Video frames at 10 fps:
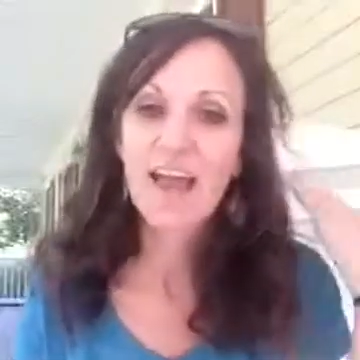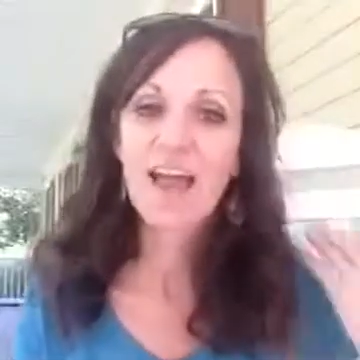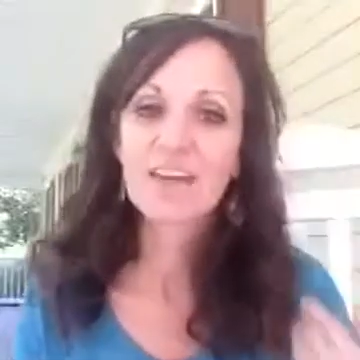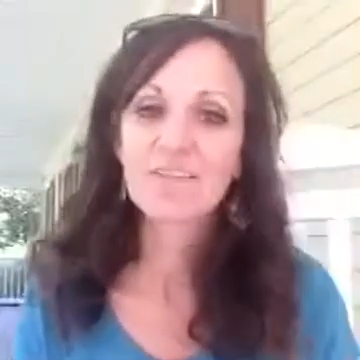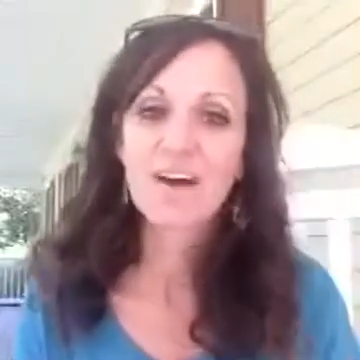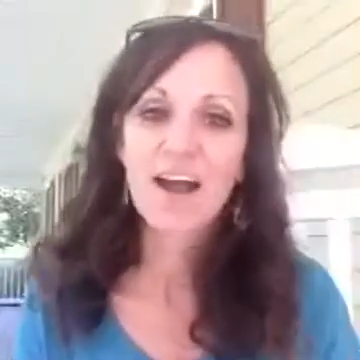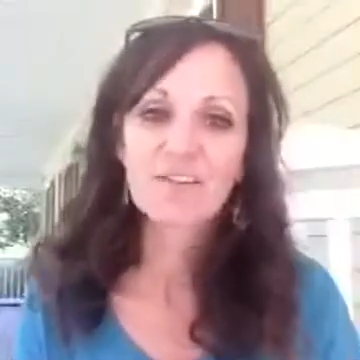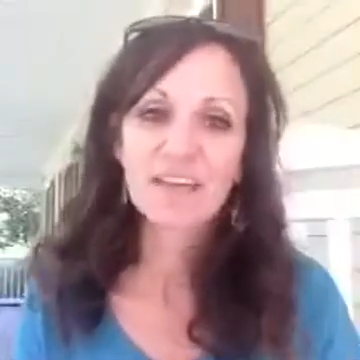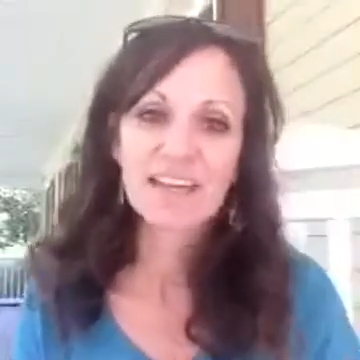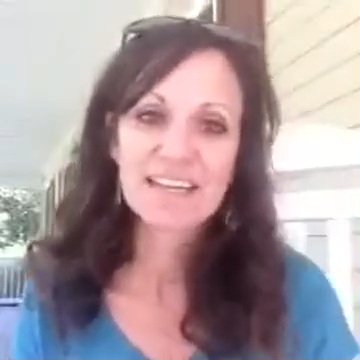and
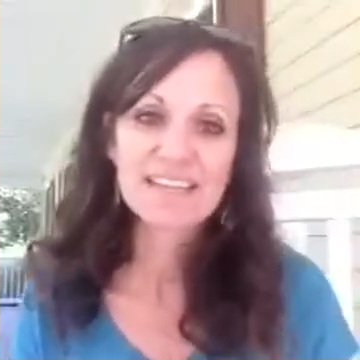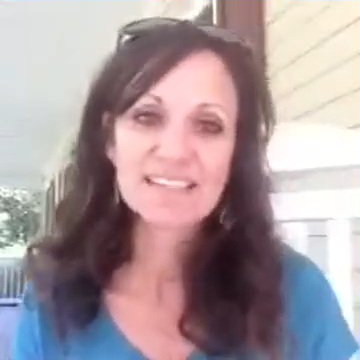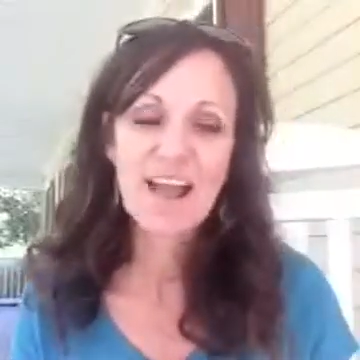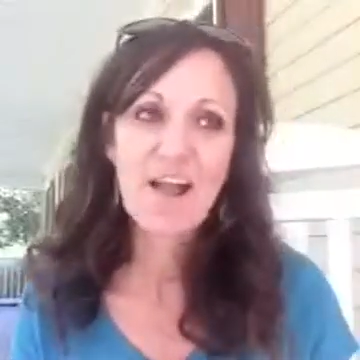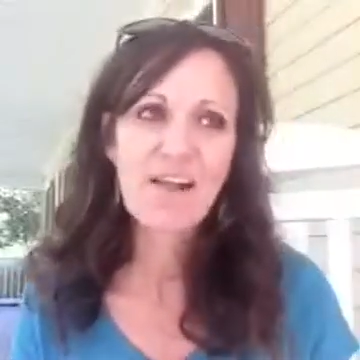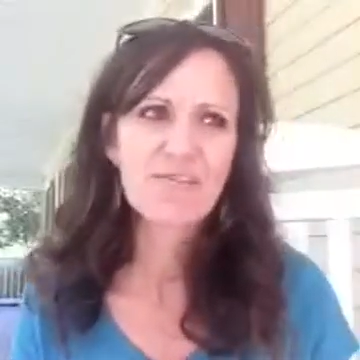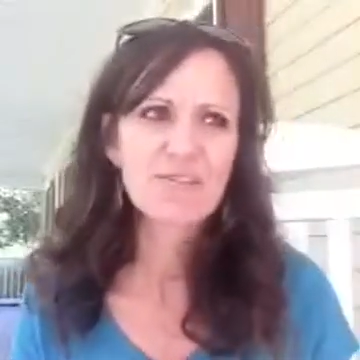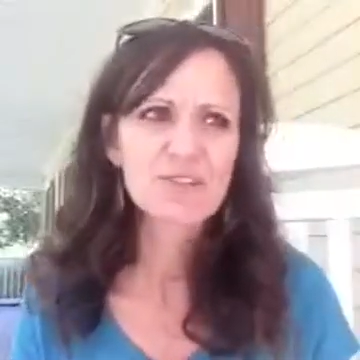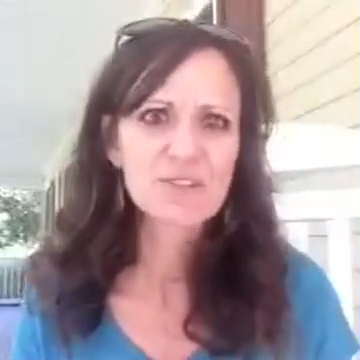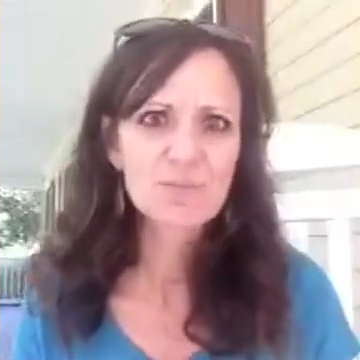5 guineas. And
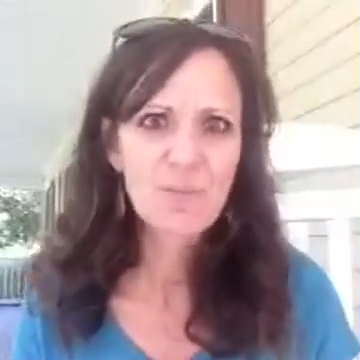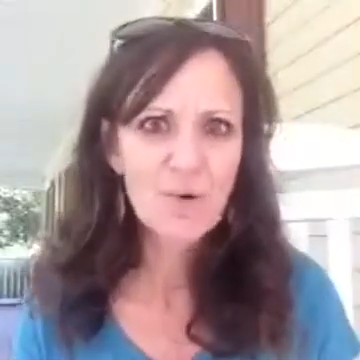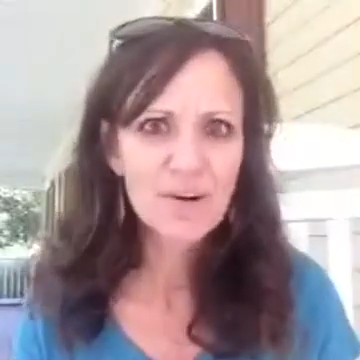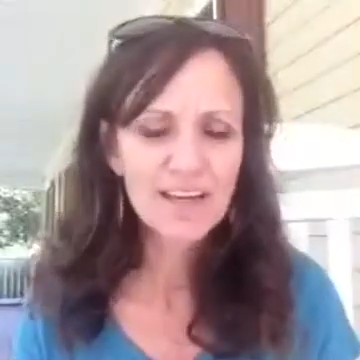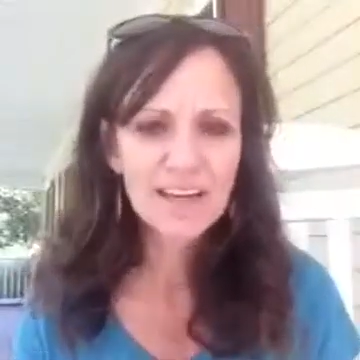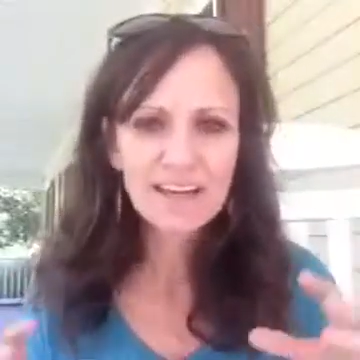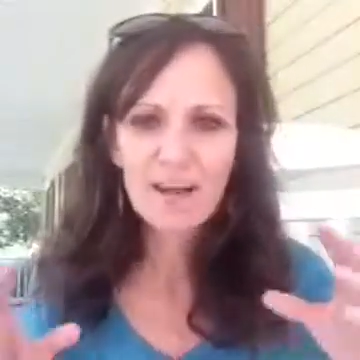this morning,